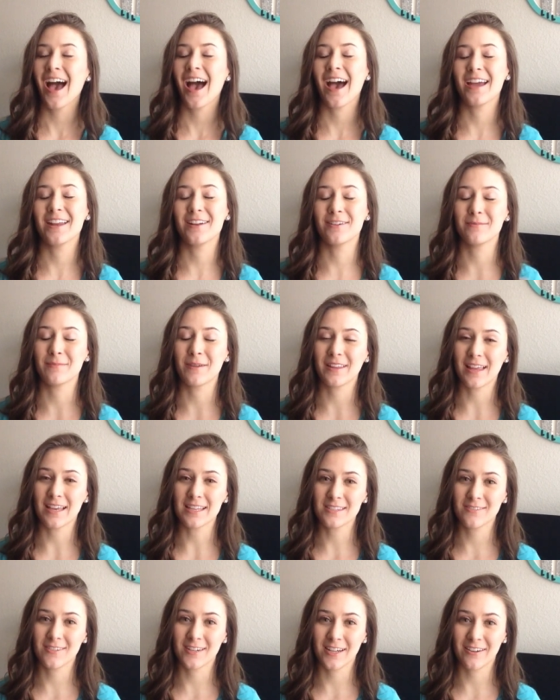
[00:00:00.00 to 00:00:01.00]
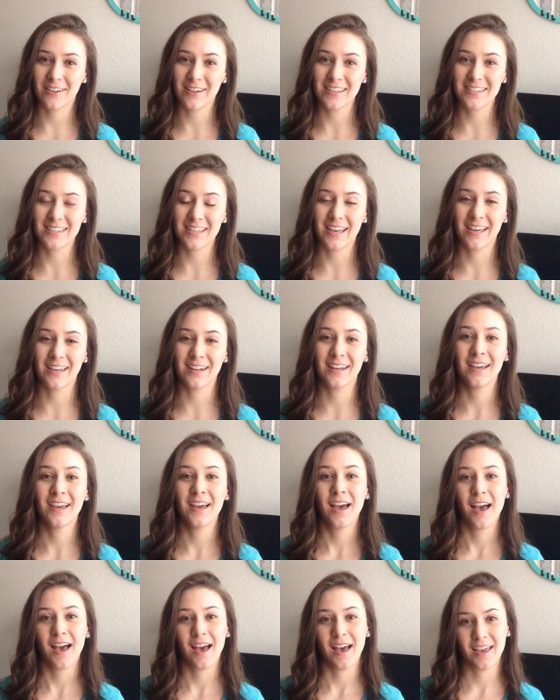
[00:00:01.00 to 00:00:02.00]
I know in my last video I said
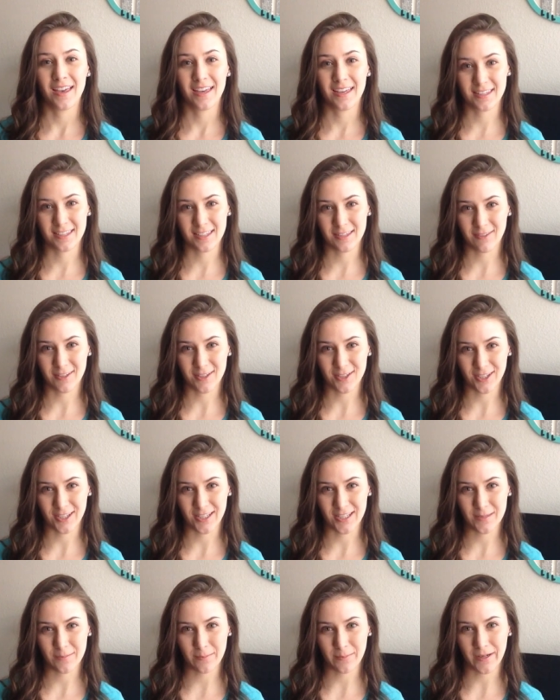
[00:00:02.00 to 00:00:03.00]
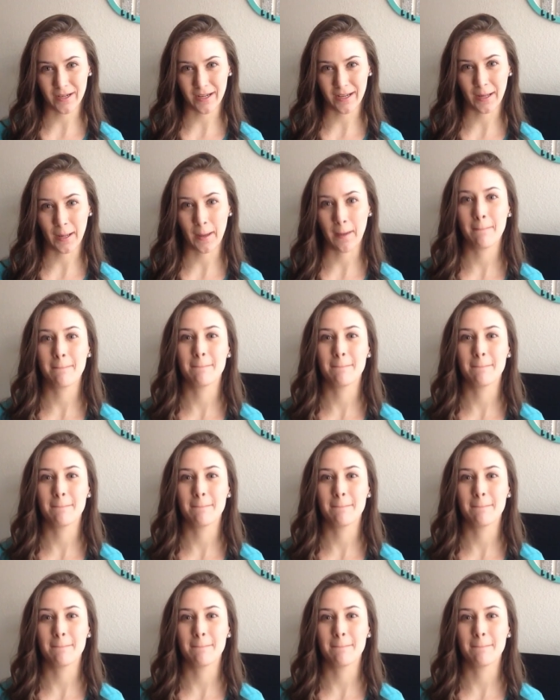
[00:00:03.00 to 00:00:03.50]
it's officially spring,